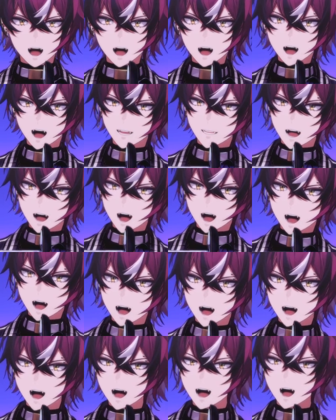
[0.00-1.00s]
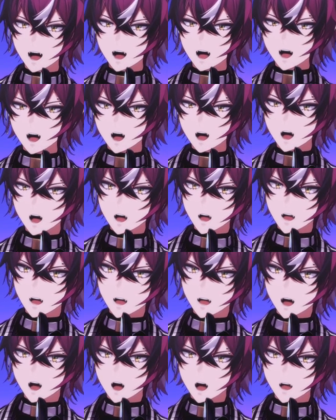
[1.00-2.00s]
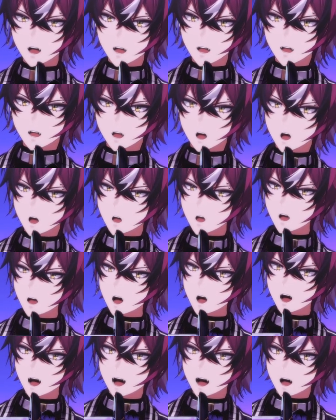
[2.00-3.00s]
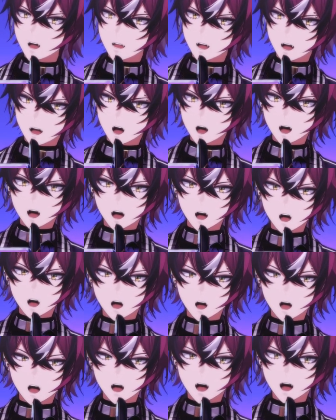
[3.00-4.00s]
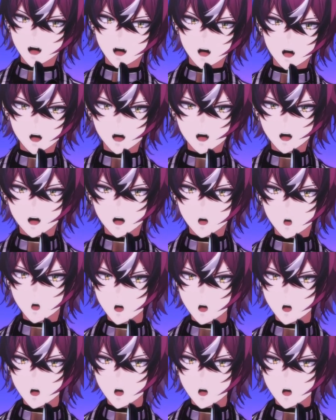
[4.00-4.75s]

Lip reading: mean, since your arrival here, you have